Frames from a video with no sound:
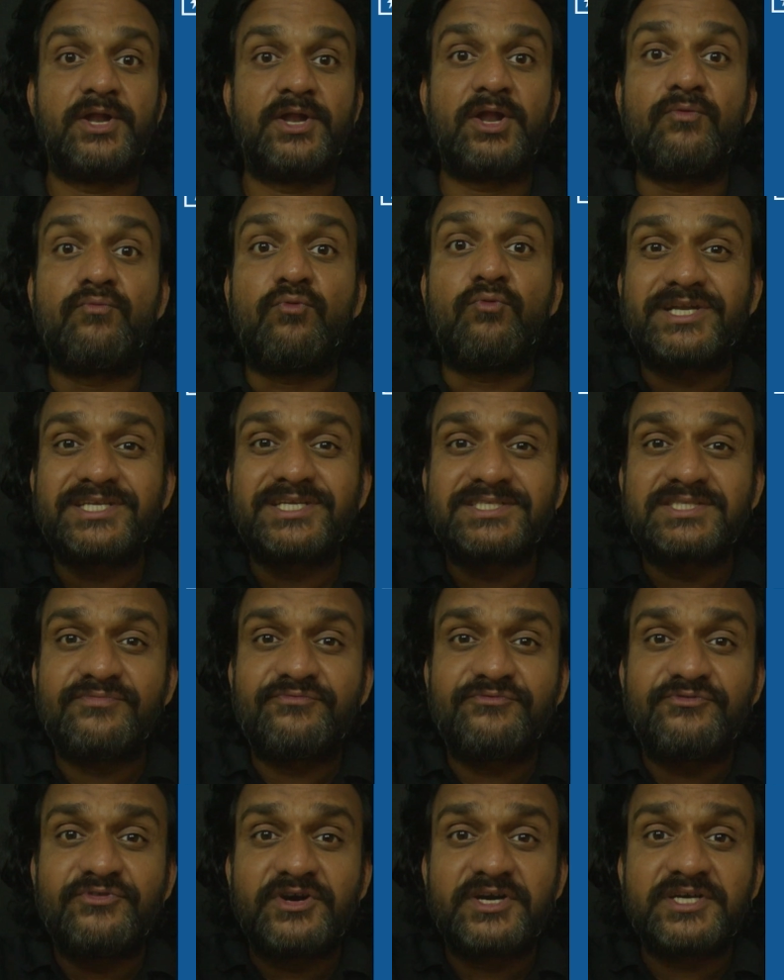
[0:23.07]
Now, what is the
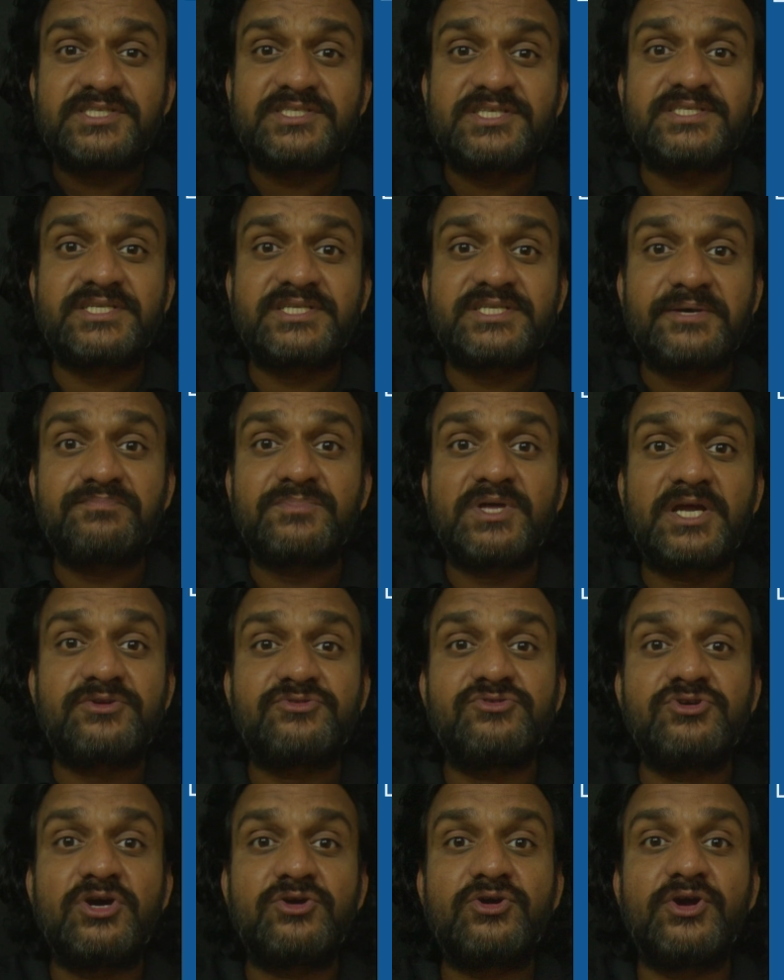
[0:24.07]
first step that
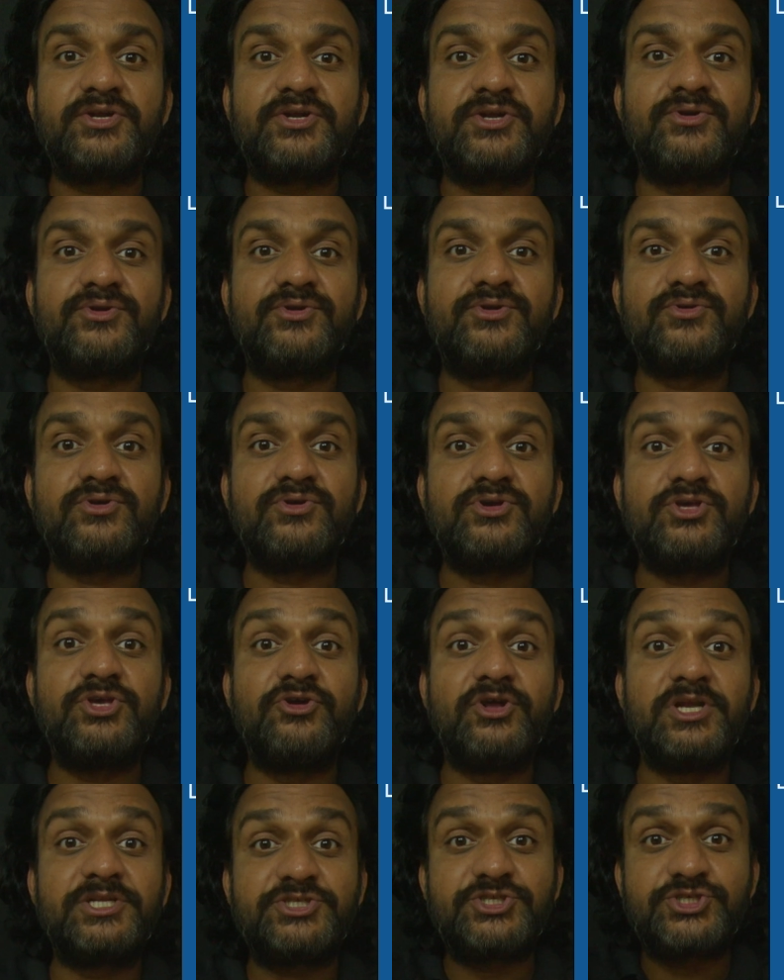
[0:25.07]
you are going to do? You
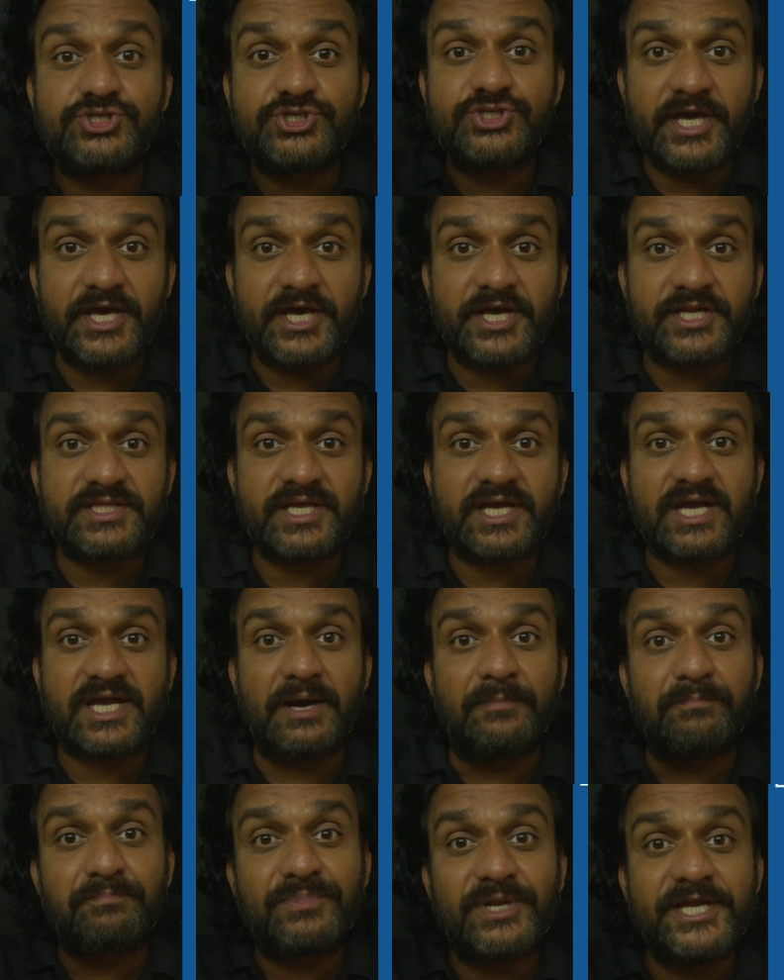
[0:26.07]
will share the
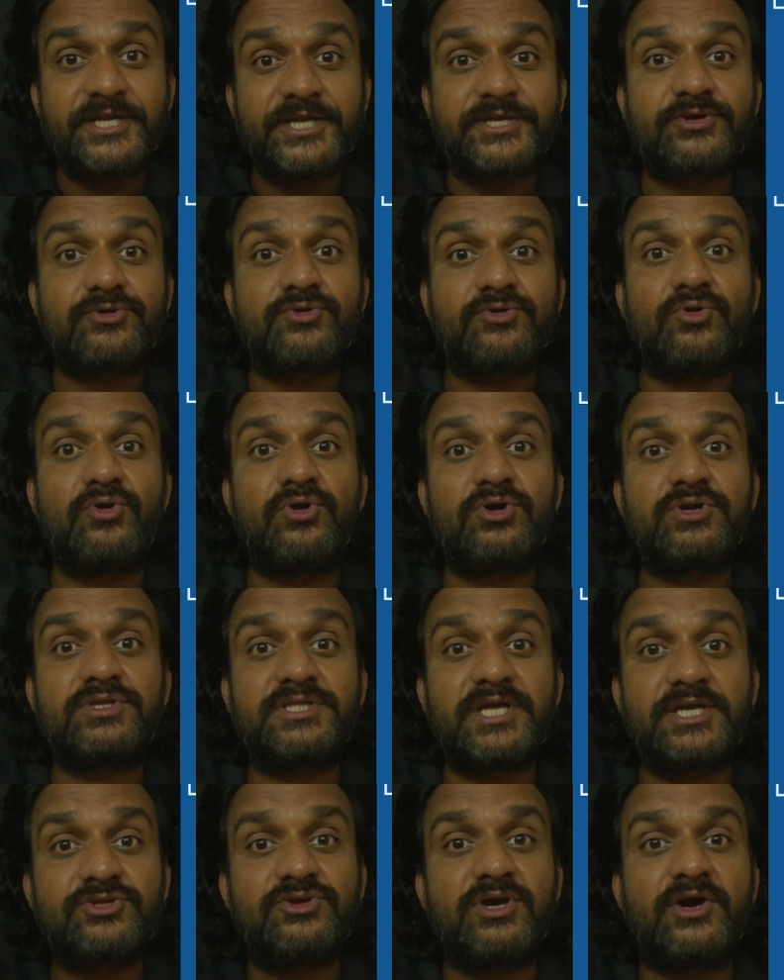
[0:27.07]
complete code
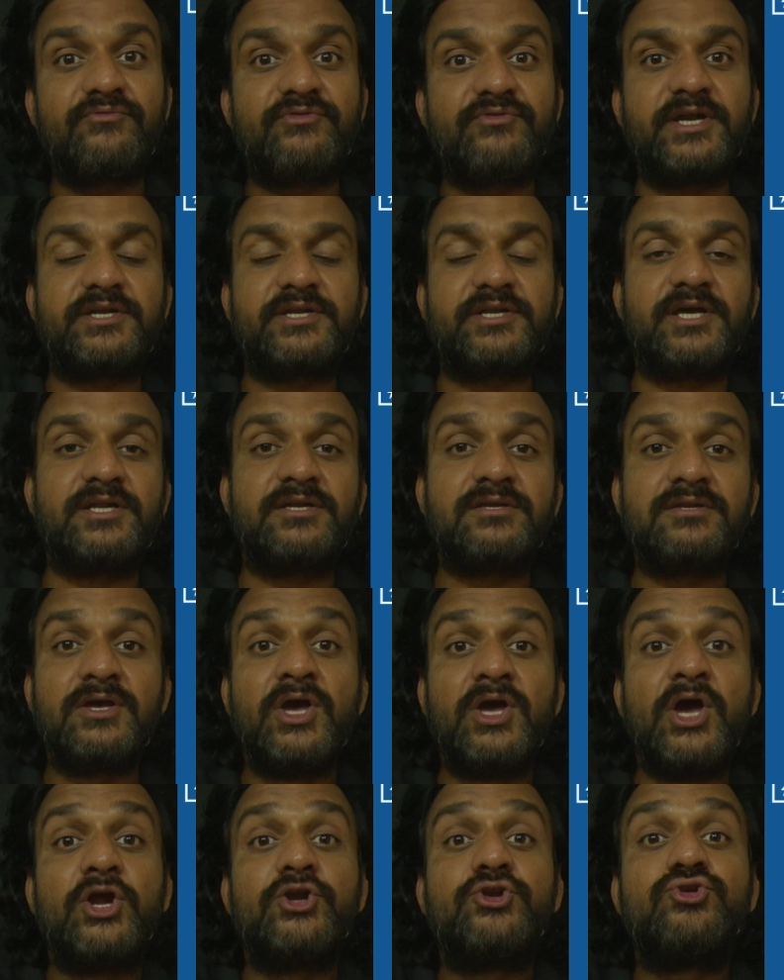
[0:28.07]
that you have written
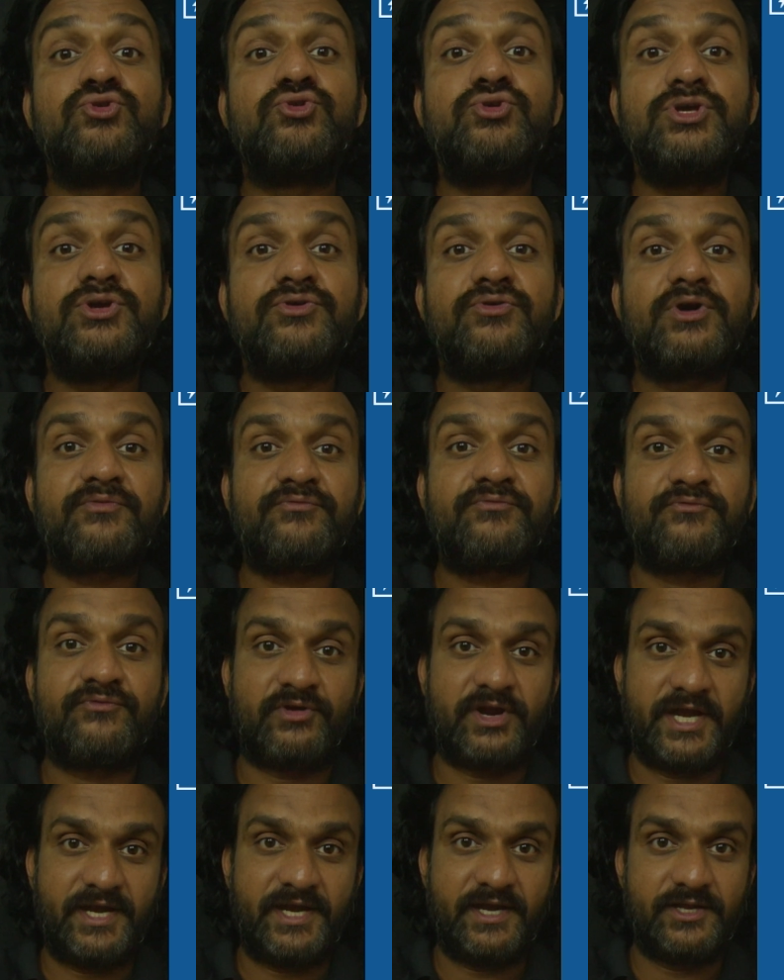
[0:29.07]
to your
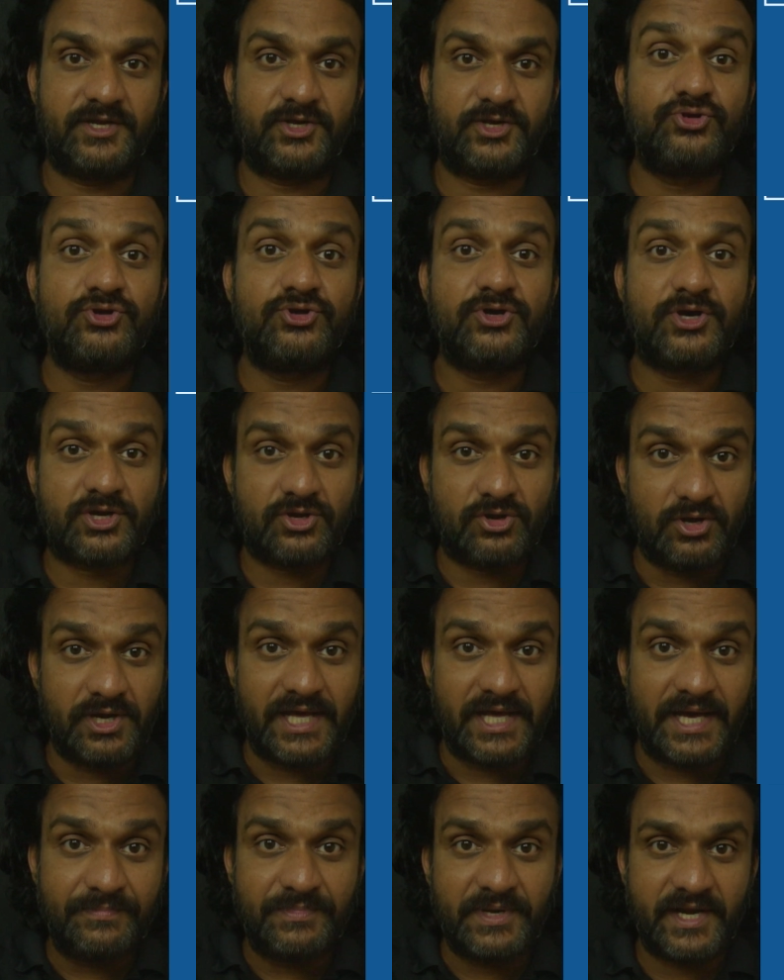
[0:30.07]
friend, to your
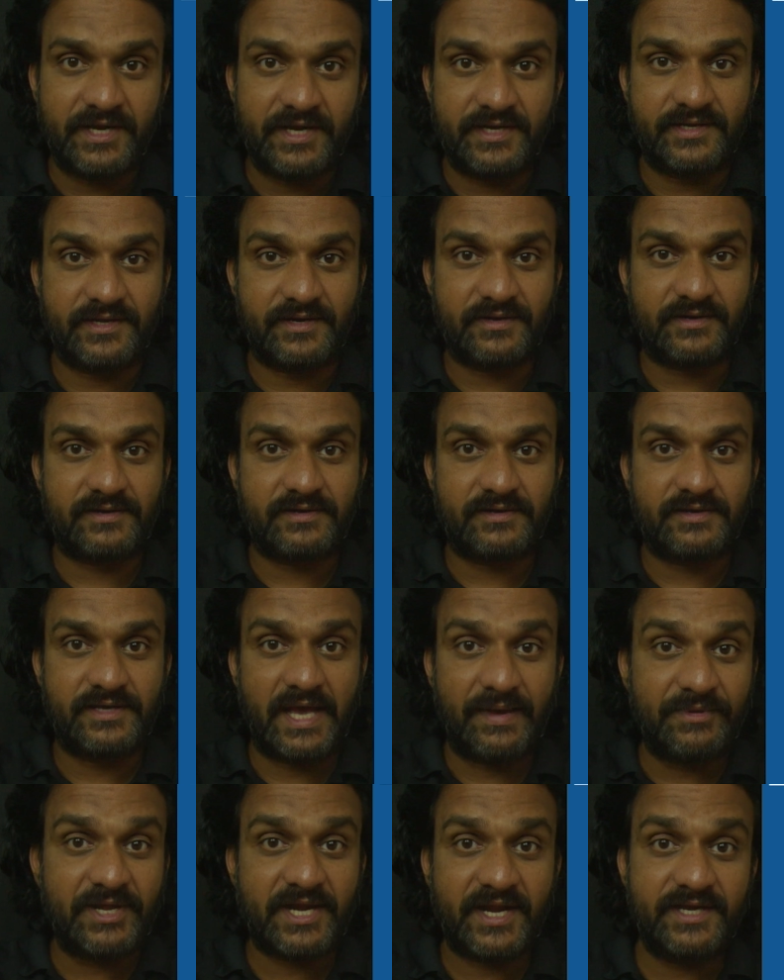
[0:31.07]
collaborator.
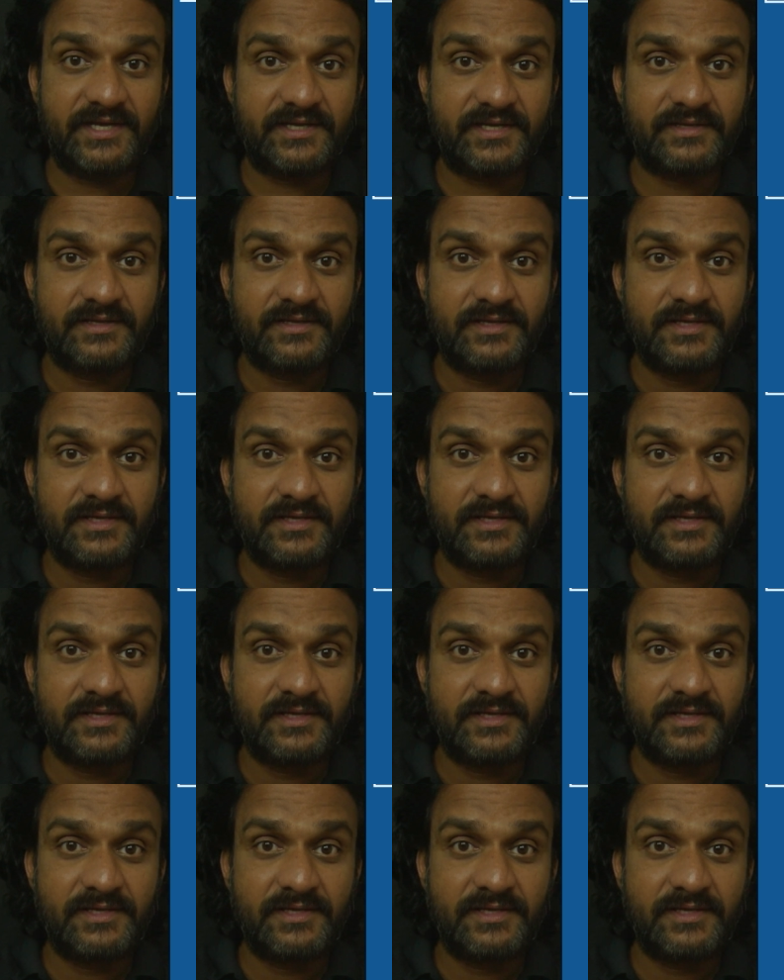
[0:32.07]
Am I right?